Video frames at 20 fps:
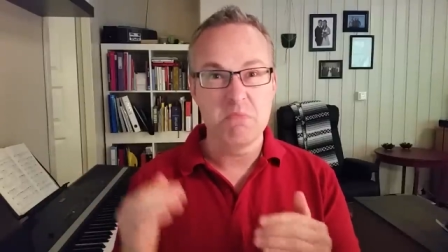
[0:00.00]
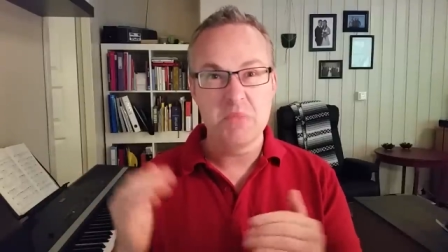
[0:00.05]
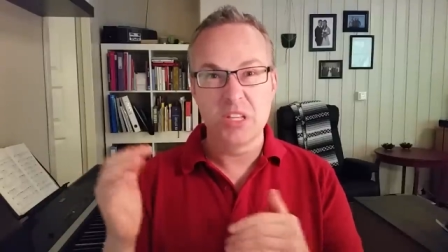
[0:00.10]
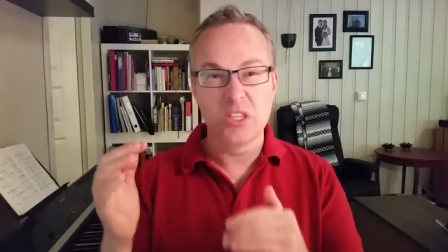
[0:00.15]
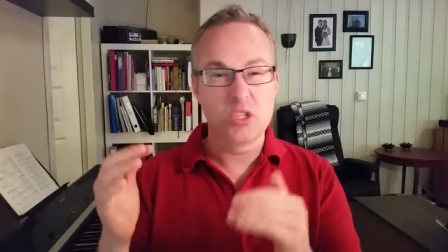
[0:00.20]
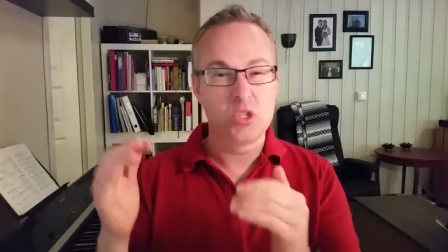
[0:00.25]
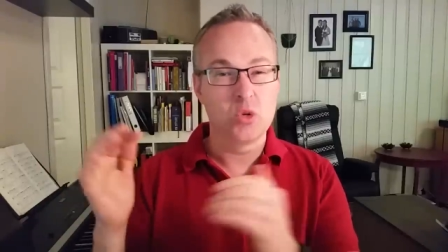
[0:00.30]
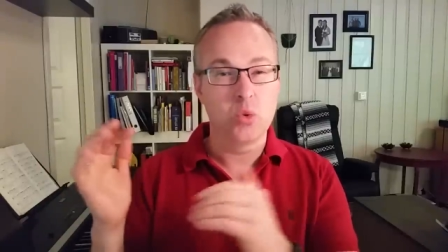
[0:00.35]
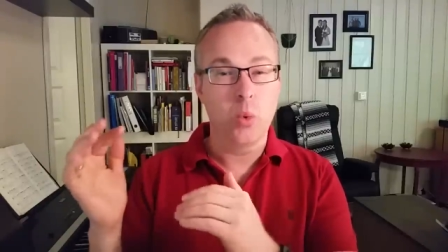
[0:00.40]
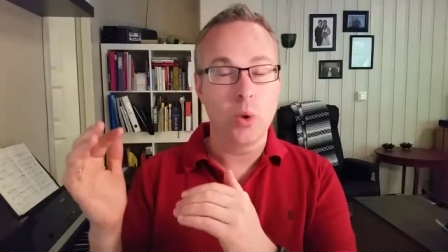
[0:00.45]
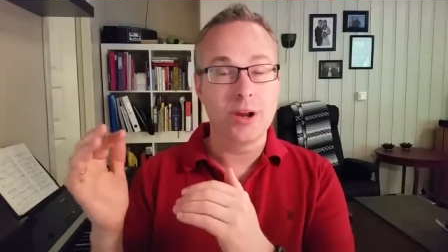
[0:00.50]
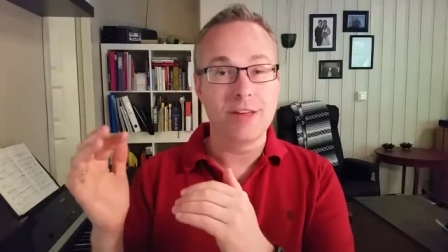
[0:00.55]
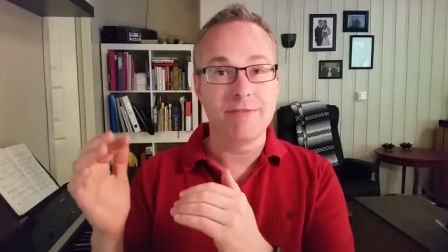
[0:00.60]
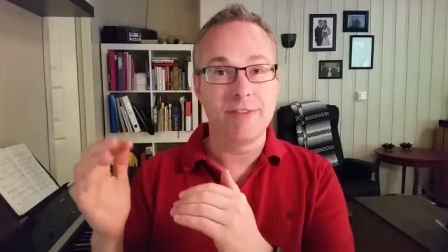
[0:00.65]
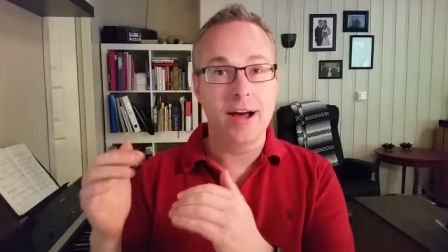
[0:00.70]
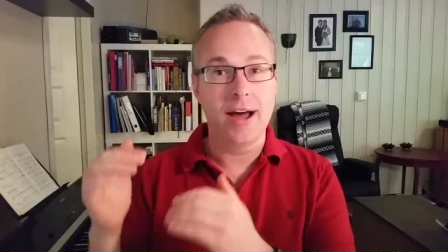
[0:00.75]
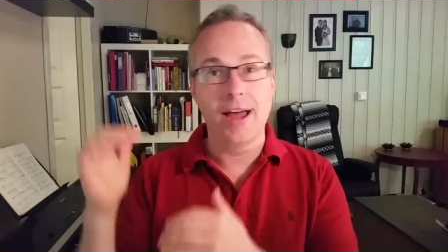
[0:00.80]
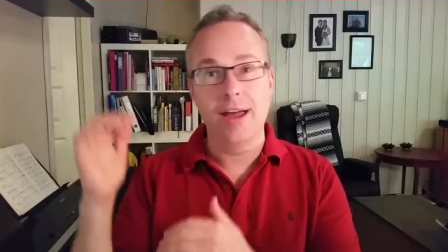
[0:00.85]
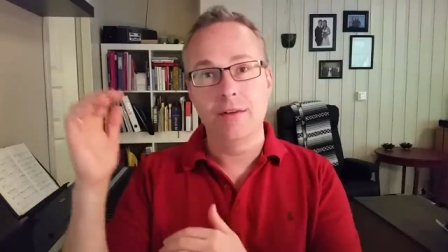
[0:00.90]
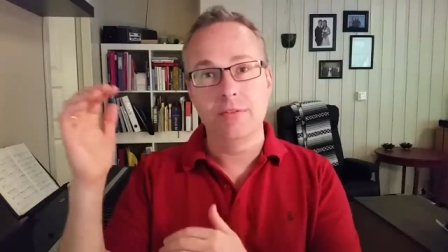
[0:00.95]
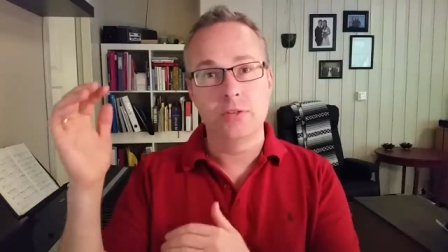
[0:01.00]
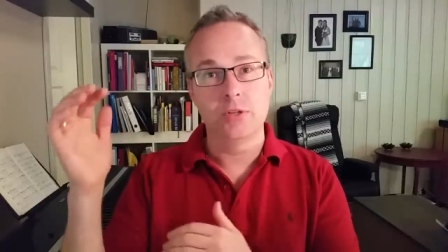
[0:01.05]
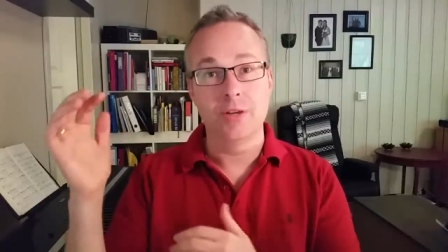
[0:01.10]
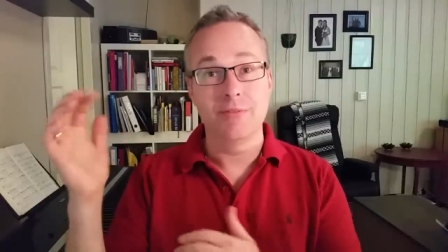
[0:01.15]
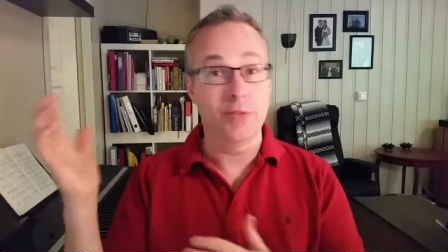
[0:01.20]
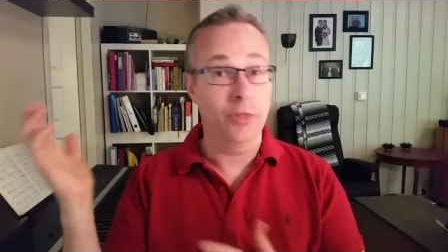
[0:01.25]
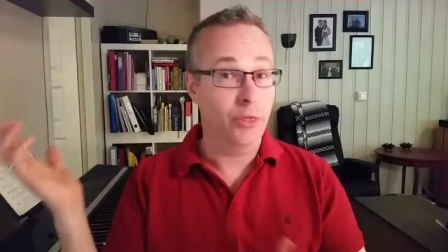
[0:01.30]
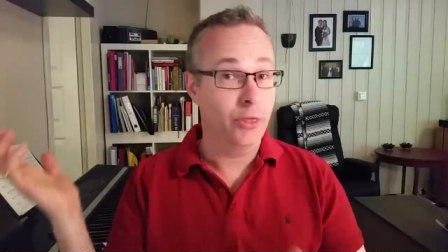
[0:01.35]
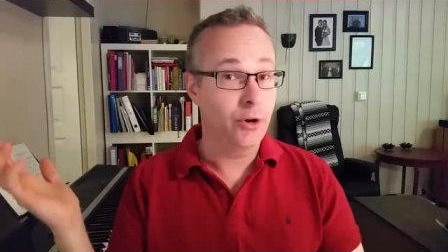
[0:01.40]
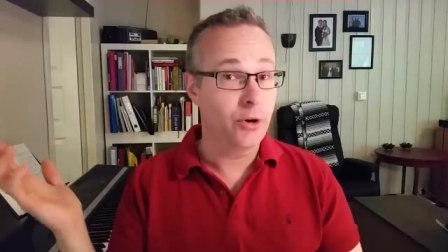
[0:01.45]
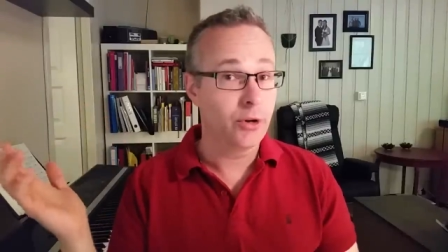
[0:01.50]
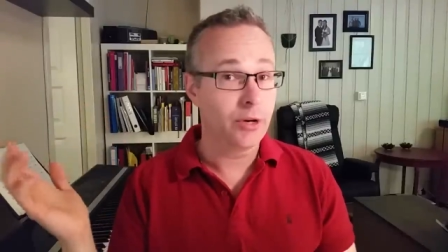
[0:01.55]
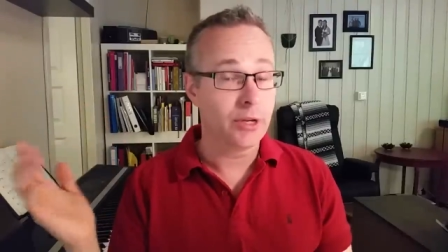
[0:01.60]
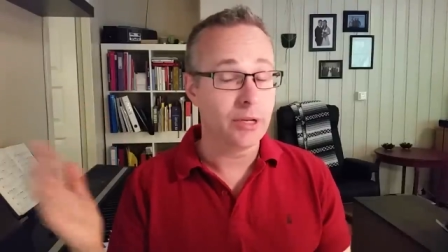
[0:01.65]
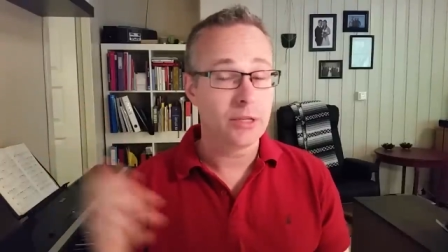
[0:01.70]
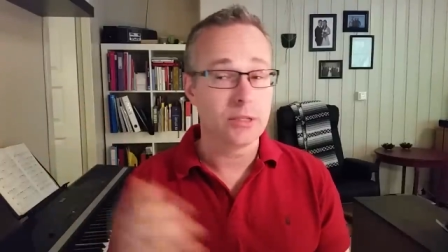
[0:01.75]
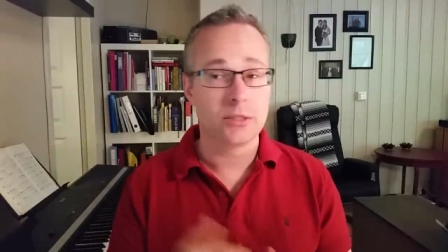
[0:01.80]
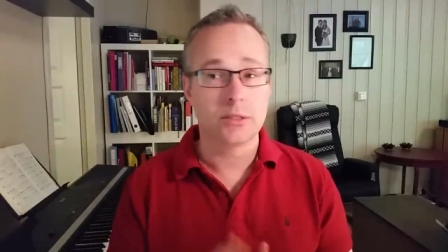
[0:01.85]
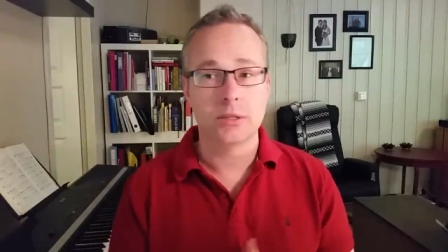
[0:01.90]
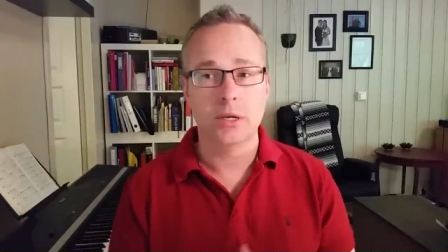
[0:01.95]
mid-25s, so even
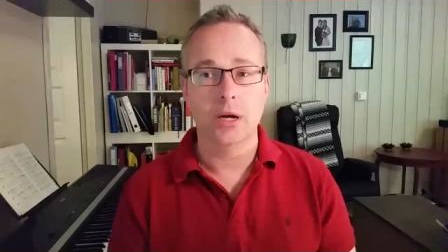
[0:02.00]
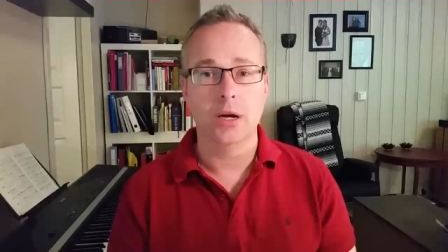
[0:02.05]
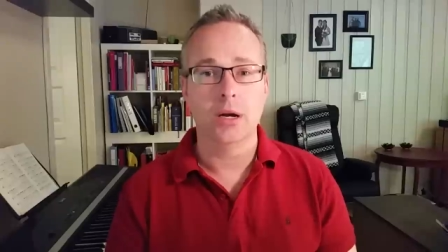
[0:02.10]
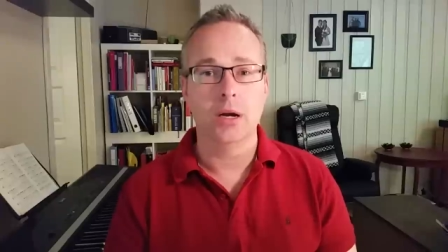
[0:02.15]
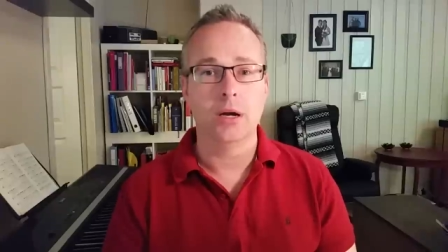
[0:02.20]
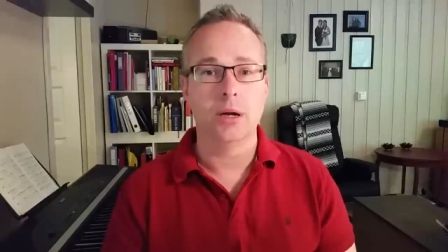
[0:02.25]
30s